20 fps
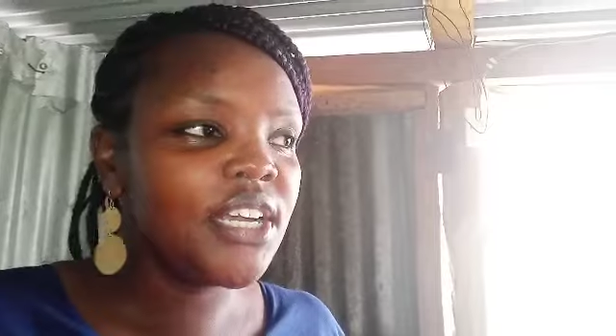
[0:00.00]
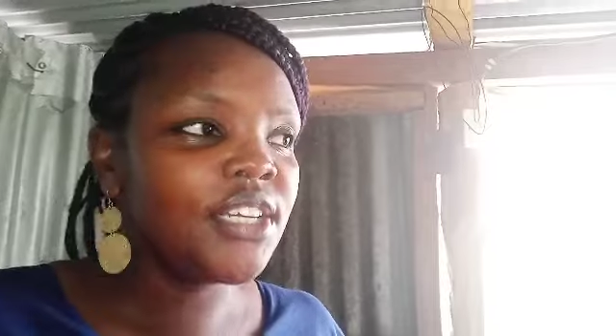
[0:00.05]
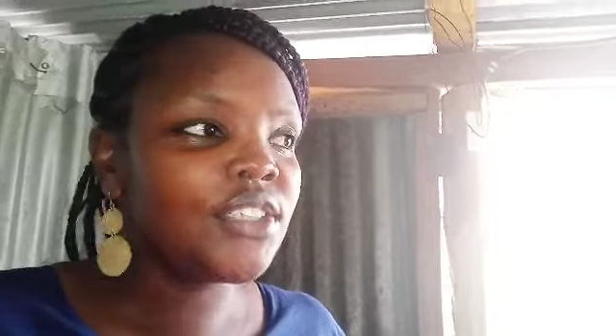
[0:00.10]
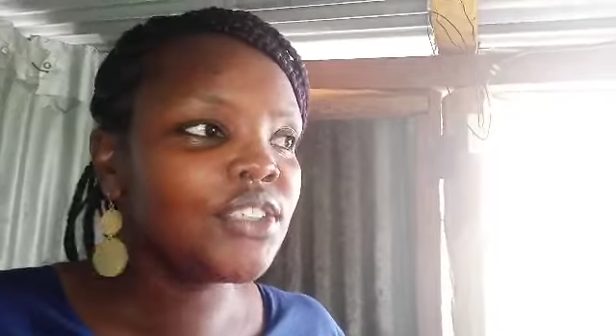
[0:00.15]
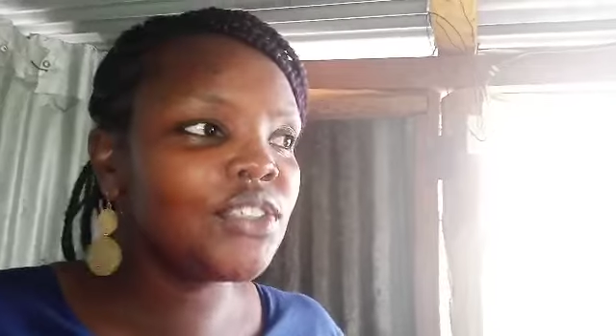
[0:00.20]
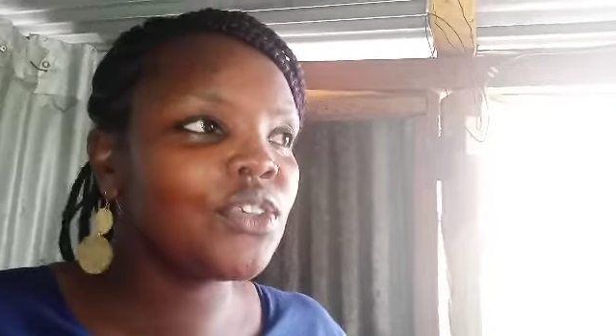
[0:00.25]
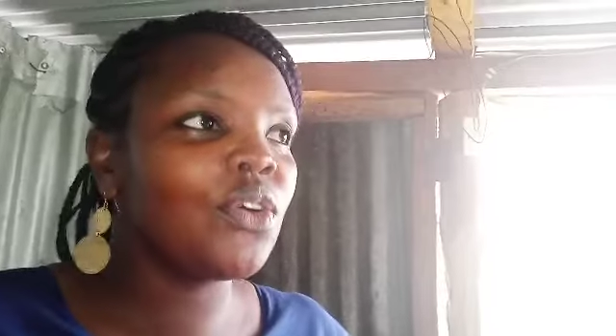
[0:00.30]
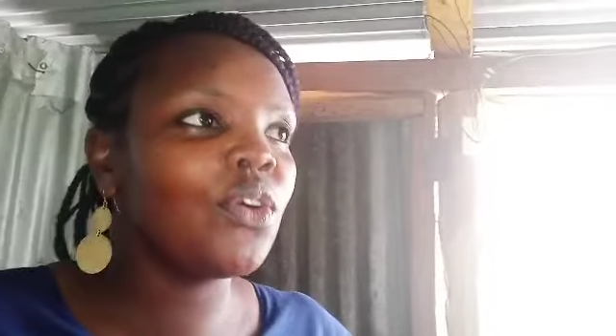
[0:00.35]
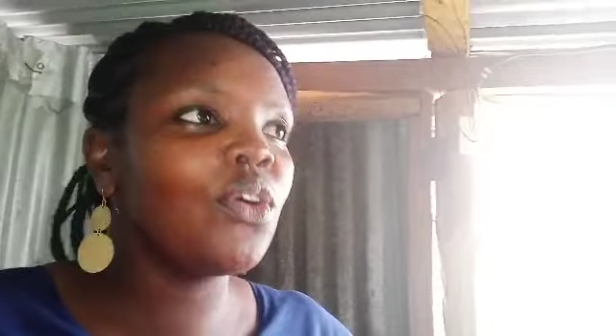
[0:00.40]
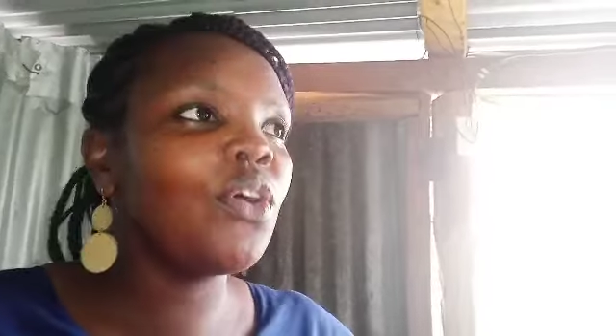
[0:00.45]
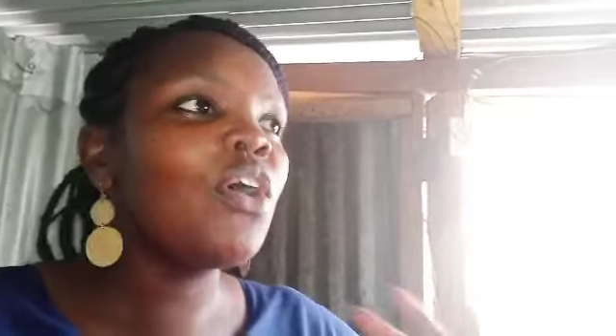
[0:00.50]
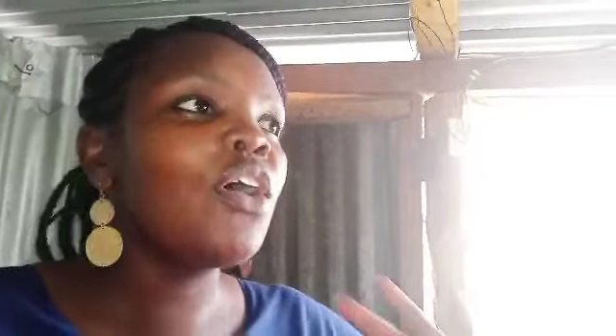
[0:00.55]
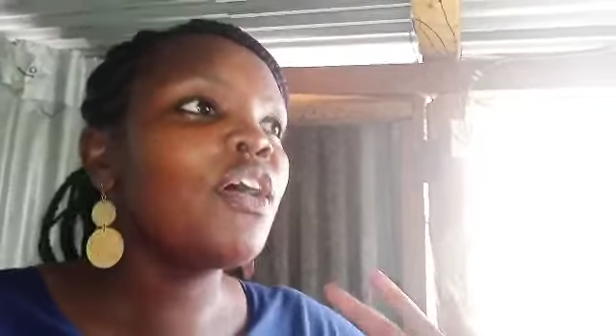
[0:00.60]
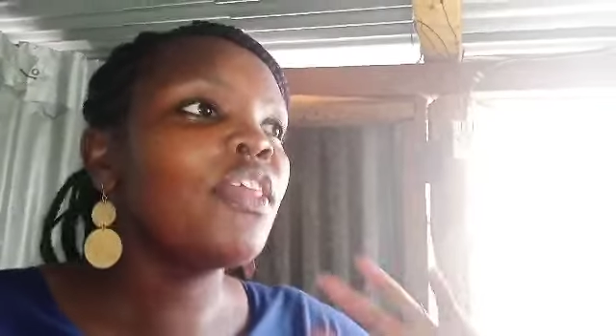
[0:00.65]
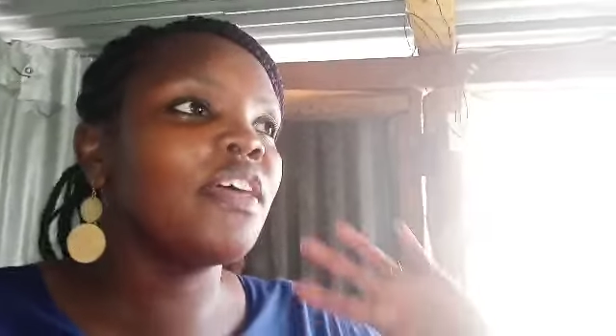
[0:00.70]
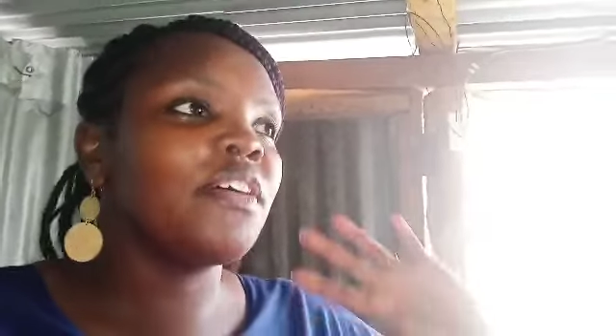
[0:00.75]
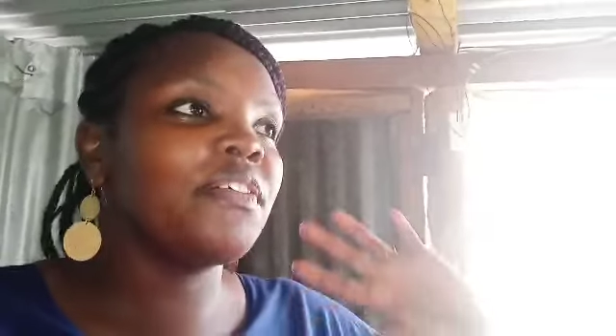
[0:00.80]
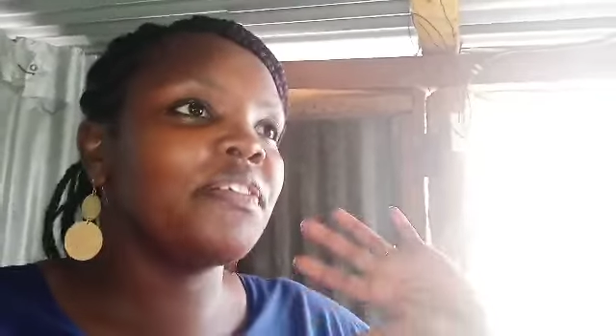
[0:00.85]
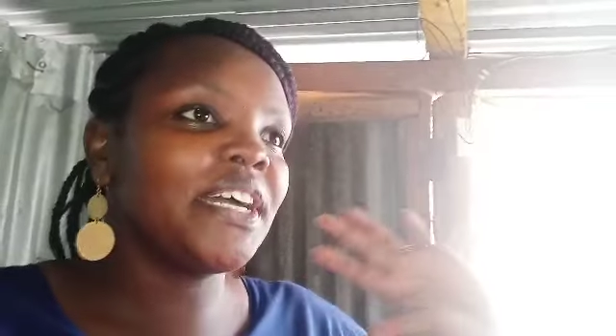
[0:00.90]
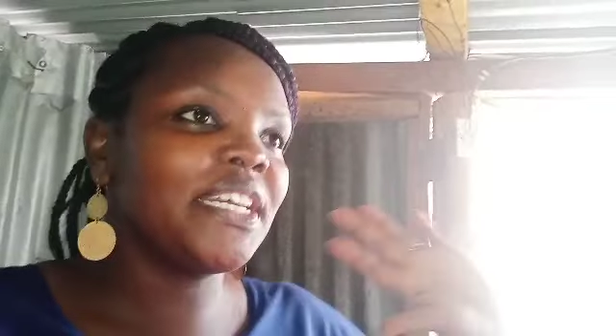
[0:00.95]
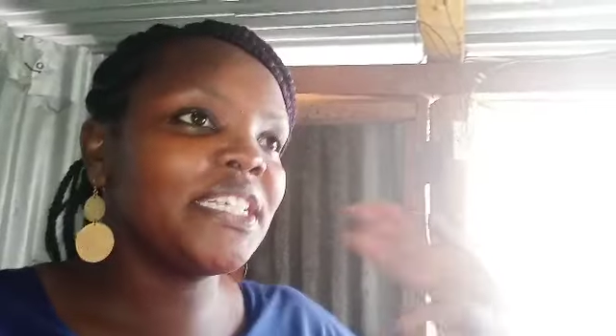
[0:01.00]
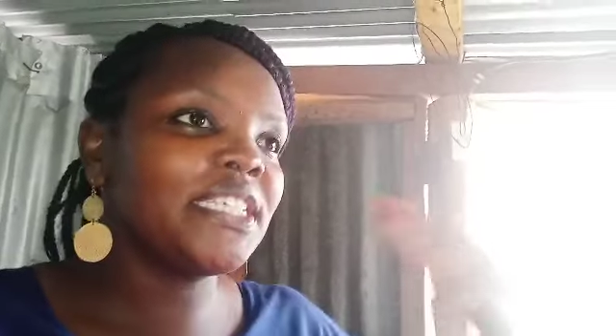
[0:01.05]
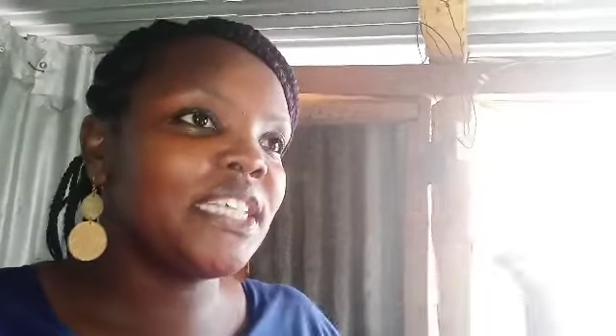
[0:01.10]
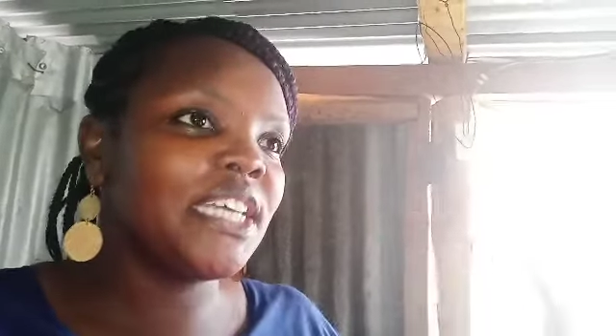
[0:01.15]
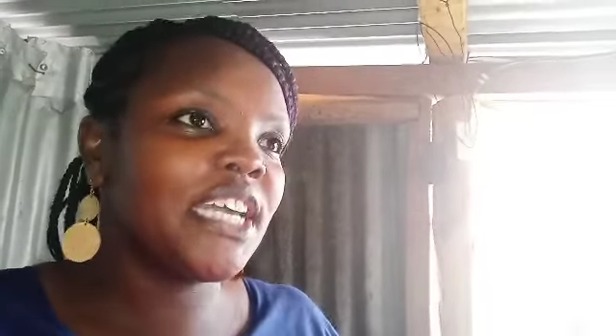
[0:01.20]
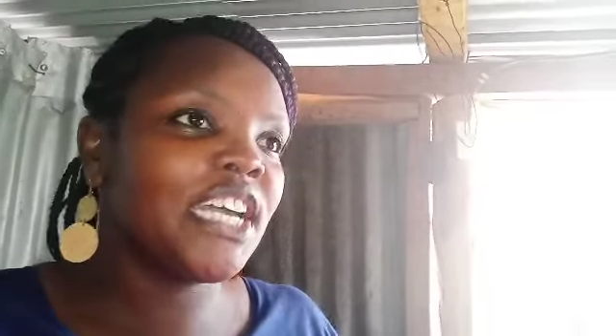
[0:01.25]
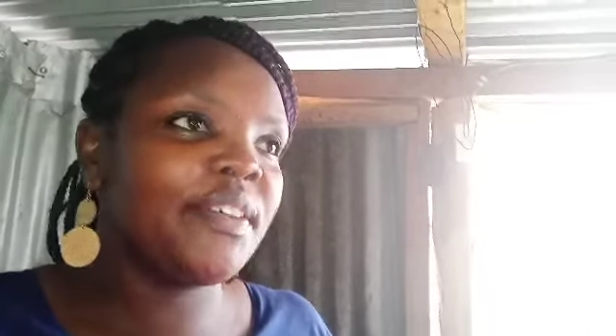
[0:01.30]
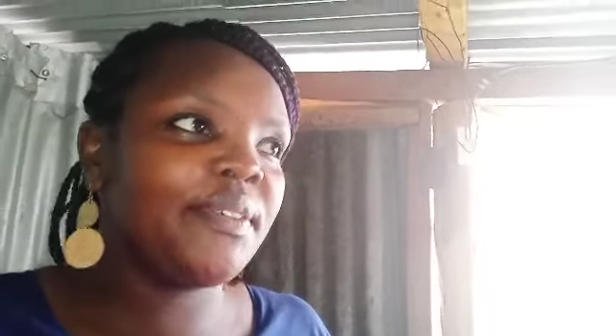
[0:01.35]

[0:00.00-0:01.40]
So the first thing